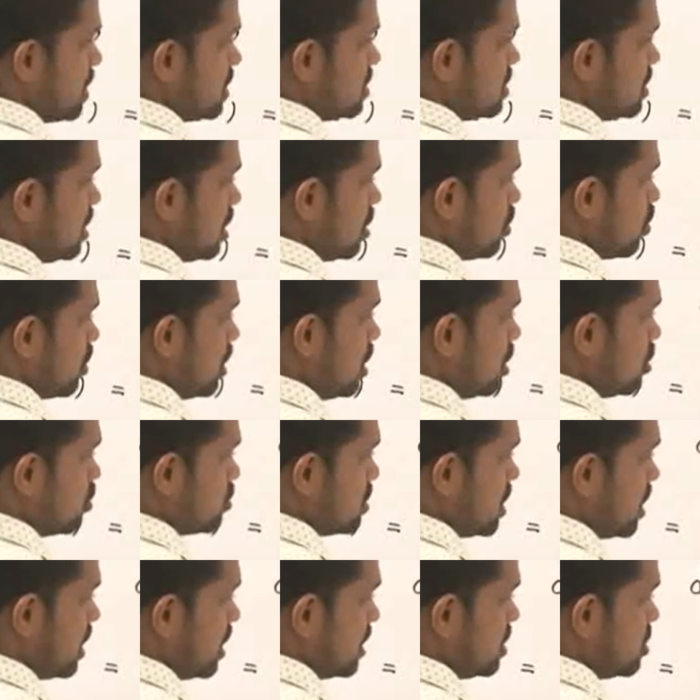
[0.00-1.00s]
is equal to
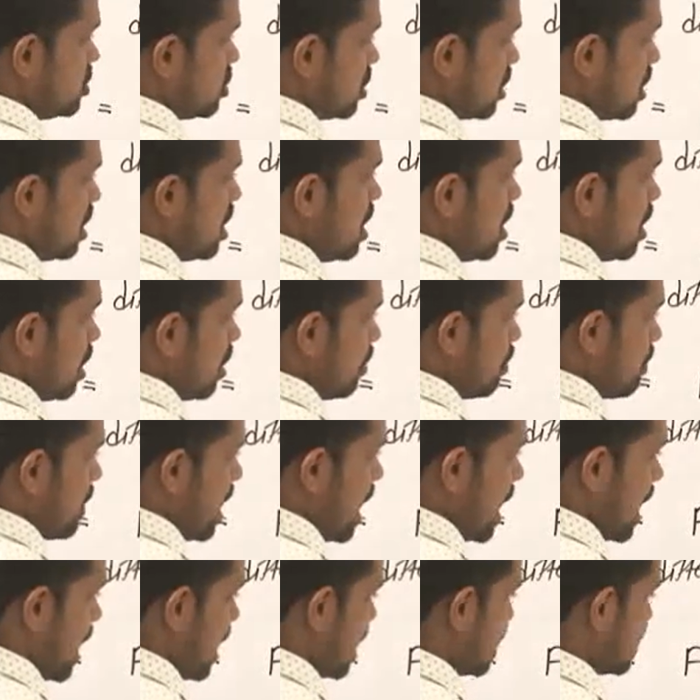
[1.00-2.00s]
that is your
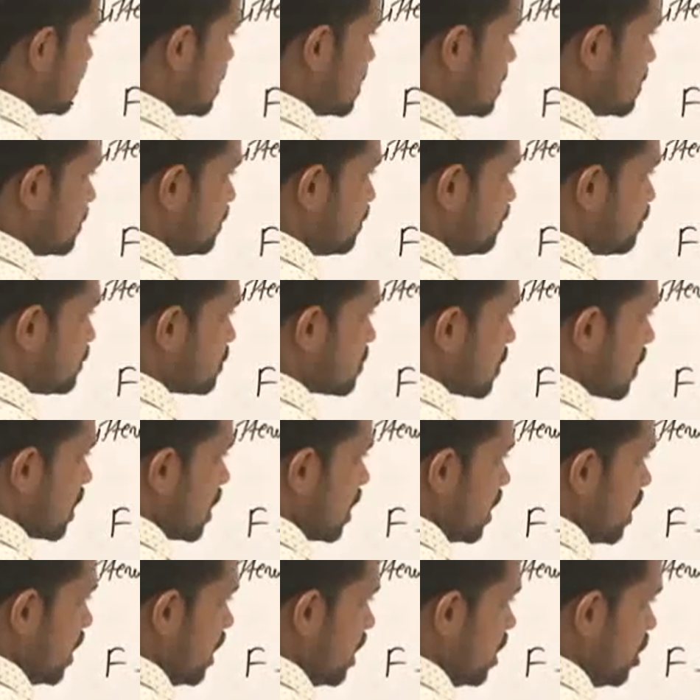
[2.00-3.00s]
mass
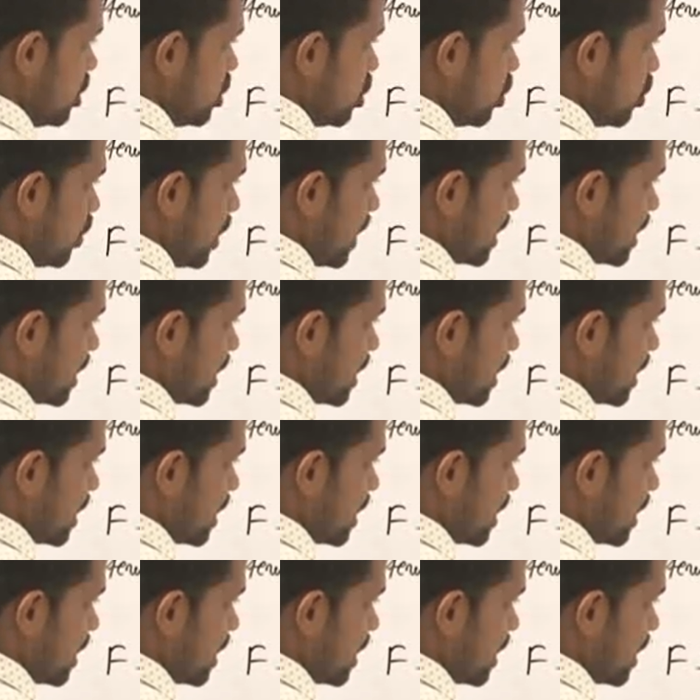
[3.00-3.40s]
into